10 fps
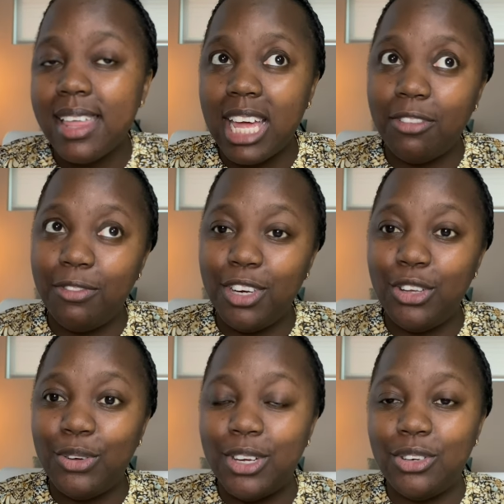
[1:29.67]
that
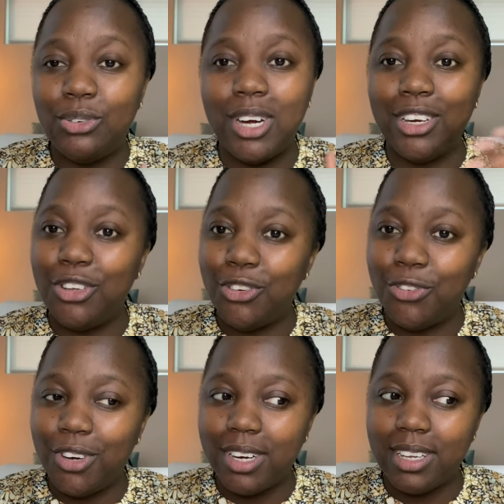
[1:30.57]
video and do a new
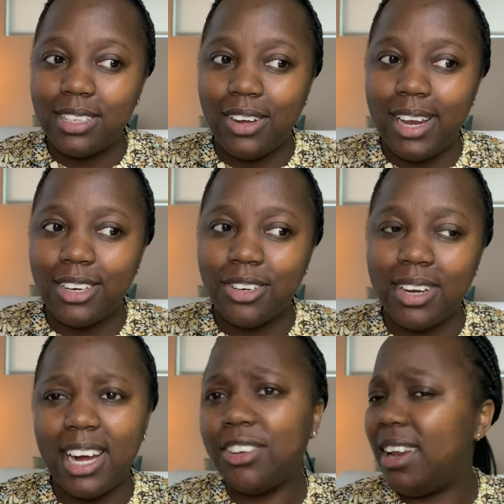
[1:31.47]
fragrance collection,
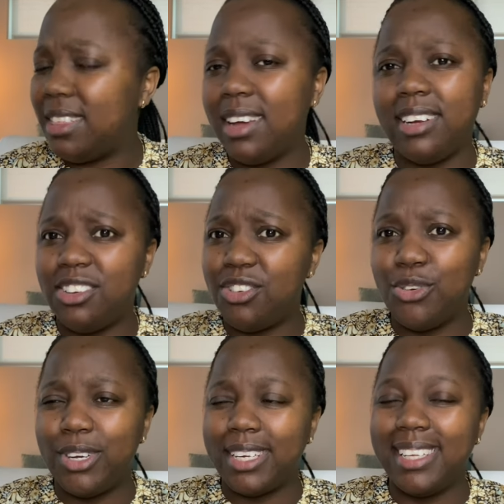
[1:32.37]
actually I think I'll just do
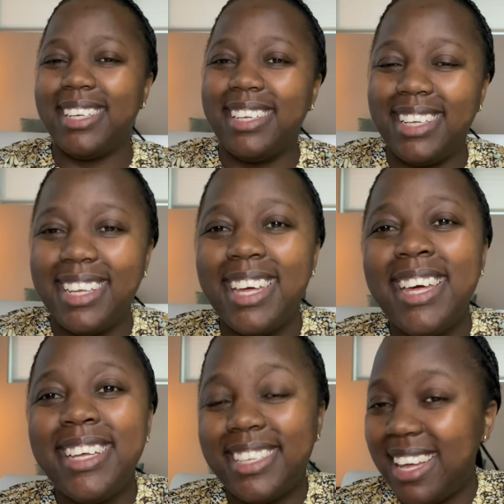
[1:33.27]
it.
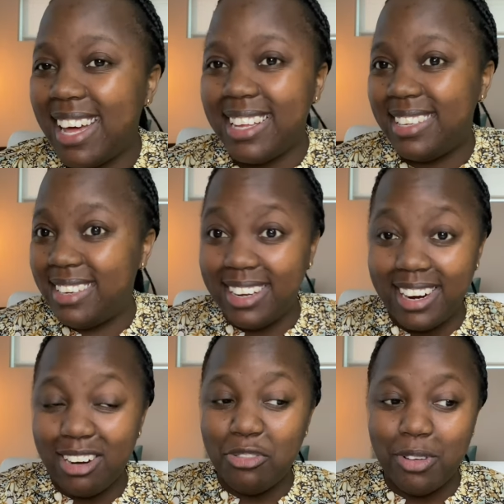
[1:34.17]
So yeah, stick
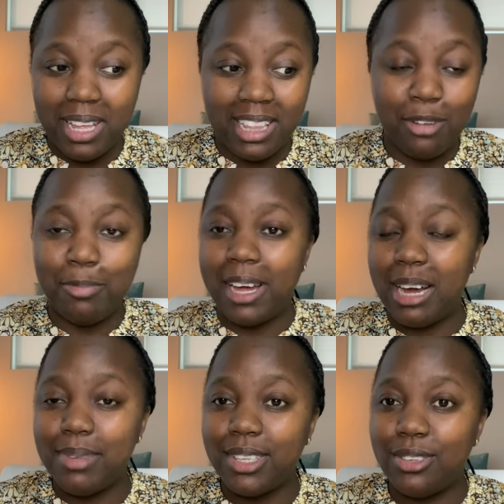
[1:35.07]
around for that. That'll be
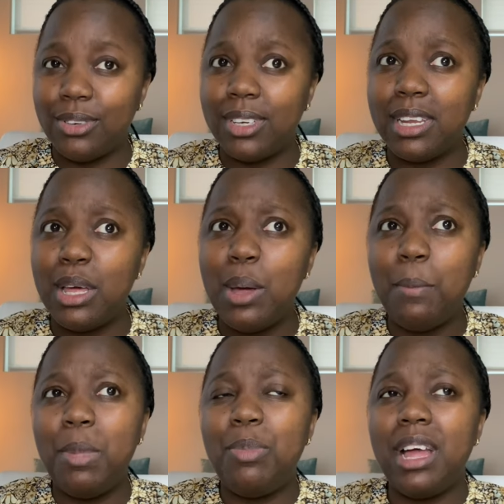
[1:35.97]
coming soon.
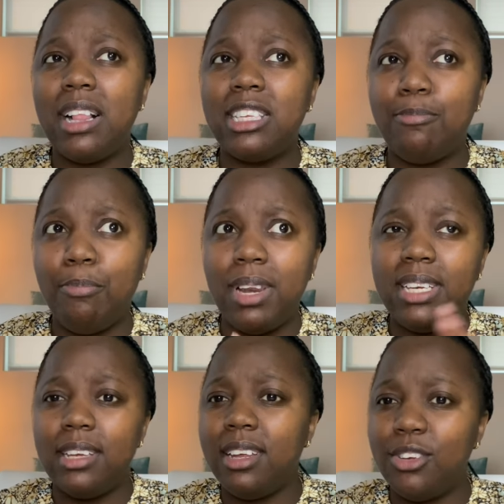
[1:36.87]
Maybe I'll split
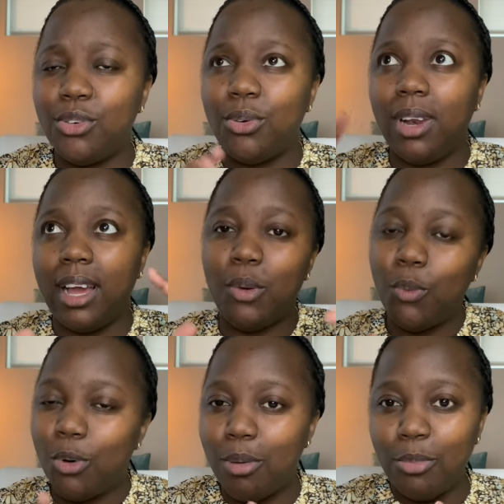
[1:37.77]
it into like
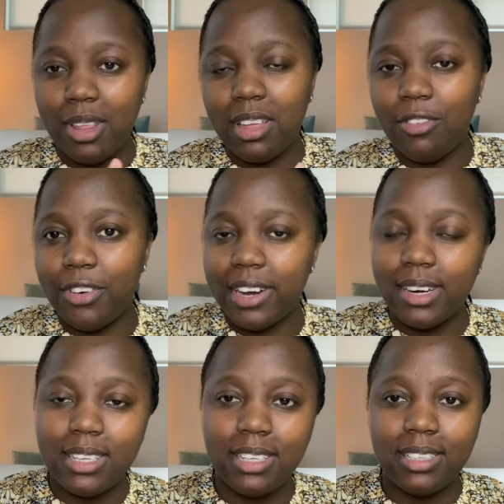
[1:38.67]
warm weather
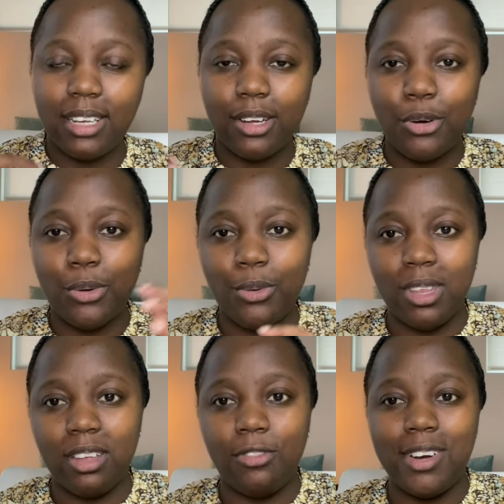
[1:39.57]
fragrances and cold
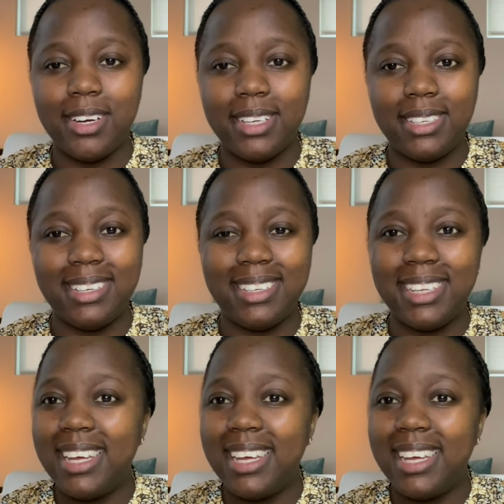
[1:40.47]
weather fragrances,